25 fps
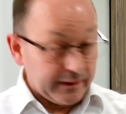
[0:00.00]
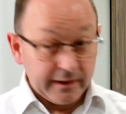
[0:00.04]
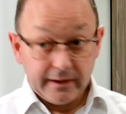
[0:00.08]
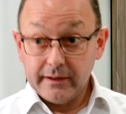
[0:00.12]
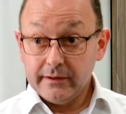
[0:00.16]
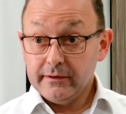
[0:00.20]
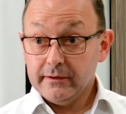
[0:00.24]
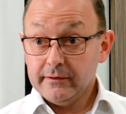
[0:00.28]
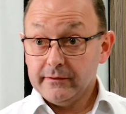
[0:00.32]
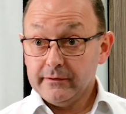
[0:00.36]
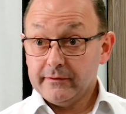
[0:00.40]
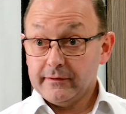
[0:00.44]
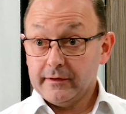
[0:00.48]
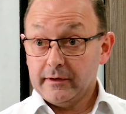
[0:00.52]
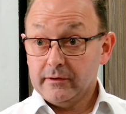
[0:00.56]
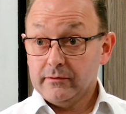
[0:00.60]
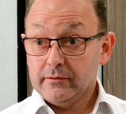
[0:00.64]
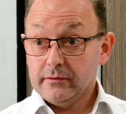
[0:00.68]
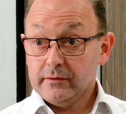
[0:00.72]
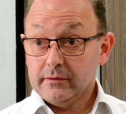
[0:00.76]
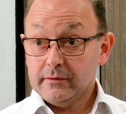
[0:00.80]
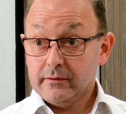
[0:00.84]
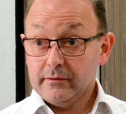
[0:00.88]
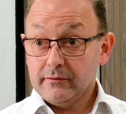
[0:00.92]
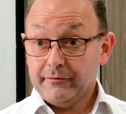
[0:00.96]
So,
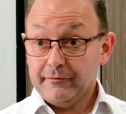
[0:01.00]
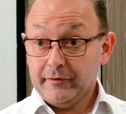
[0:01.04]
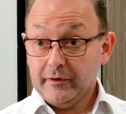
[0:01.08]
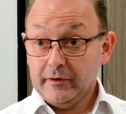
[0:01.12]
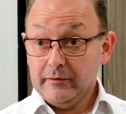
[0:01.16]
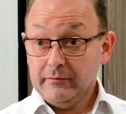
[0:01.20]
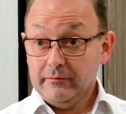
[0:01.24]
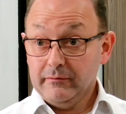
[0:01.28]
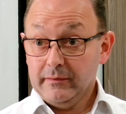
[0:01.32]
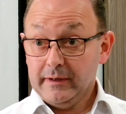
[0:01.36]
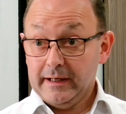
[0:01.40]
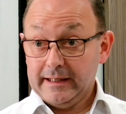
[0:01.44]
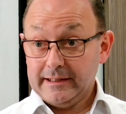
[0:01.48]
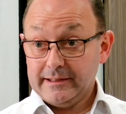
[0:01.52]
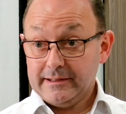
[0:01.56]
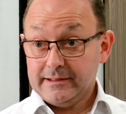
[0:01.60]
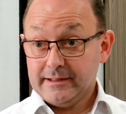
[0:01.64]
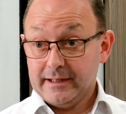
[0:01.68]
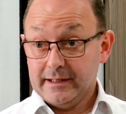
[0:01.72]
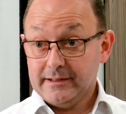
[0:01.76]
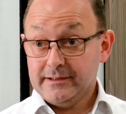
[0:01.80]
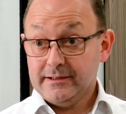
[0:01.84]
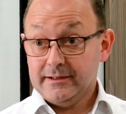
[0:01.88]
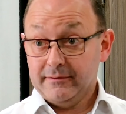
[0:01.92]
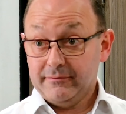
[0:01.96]
from
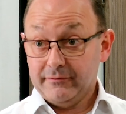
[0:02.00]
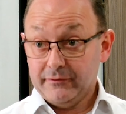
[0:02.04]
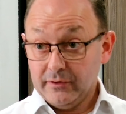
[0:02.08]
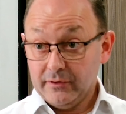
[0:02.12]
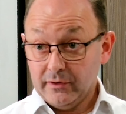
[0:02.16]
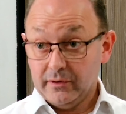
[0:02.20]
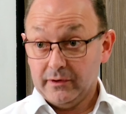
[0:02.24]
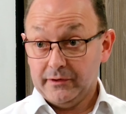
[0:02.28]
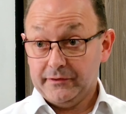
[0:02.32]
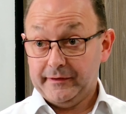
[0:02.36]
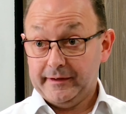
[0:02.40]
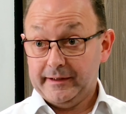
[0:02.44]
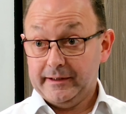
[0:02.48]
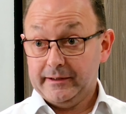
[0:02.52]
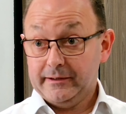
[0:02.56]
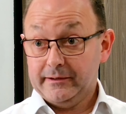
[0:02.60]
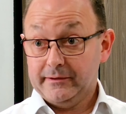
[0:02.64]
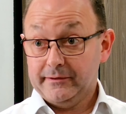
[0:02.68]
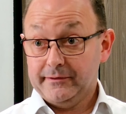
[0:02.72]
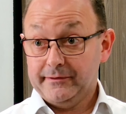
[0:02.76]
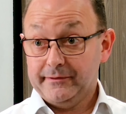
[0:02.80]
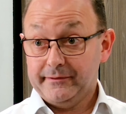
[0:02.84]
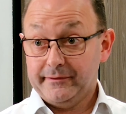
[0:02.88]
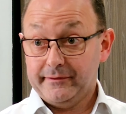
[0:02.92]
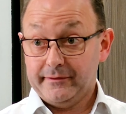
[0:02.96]
excessive door
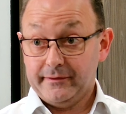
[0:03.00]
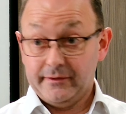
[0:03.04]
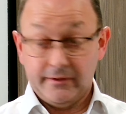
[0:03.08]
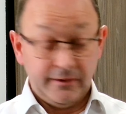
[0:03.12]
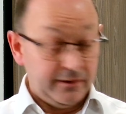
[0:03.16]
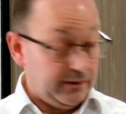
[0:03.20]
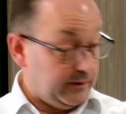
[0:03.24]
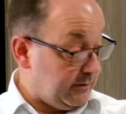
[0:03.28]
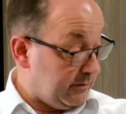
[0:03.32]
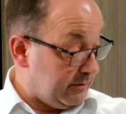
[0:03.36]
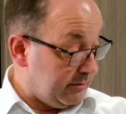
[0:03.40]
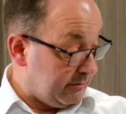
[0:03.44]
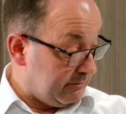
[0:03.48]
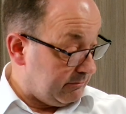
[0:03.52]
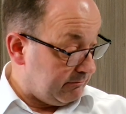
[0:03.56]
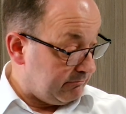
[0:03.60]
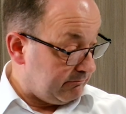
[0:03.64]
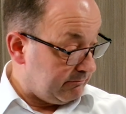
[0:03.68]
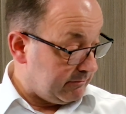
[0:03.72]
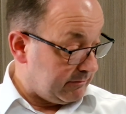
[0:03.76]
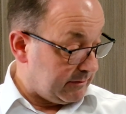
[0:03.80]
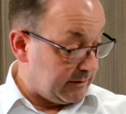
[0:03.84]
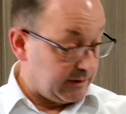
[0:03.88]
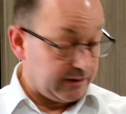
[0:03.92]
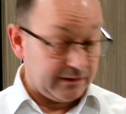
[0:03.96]
seals to
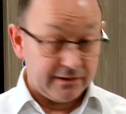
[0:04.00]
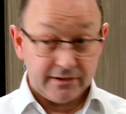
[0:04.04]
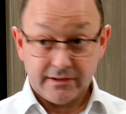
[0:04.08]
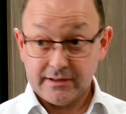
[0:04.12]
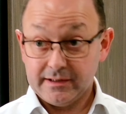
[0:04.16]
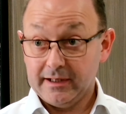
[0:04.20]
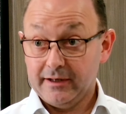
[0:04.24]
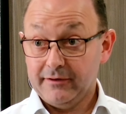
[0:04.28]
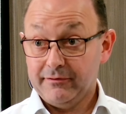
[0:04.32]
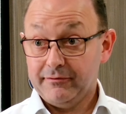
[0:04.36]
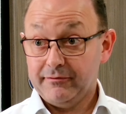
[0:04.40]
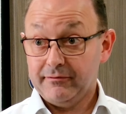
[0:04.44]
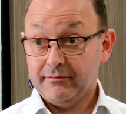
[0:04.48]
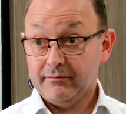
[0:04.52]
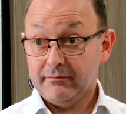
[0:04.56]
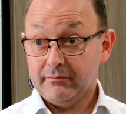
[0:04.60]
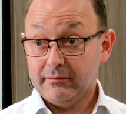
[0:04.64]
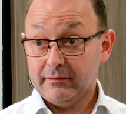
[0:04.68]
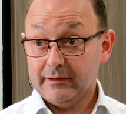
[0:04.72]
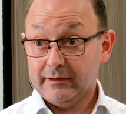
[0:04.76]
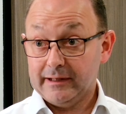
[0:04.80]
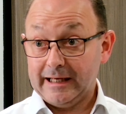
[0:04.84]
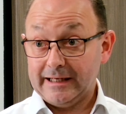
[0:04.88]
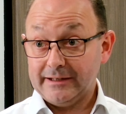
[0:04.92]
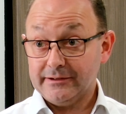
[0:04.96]
stiff
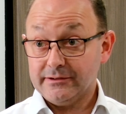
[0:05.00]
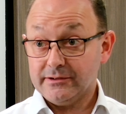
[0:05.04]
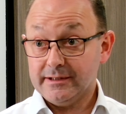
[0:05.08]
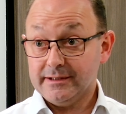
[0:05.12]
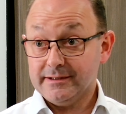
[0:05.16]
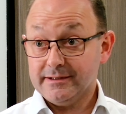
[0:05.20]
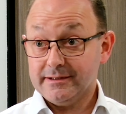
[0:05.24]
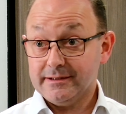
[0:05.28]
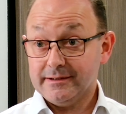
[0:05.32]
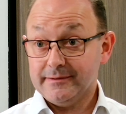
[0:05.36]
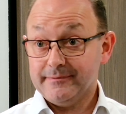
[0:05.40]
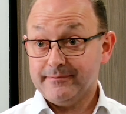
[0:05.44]
latches,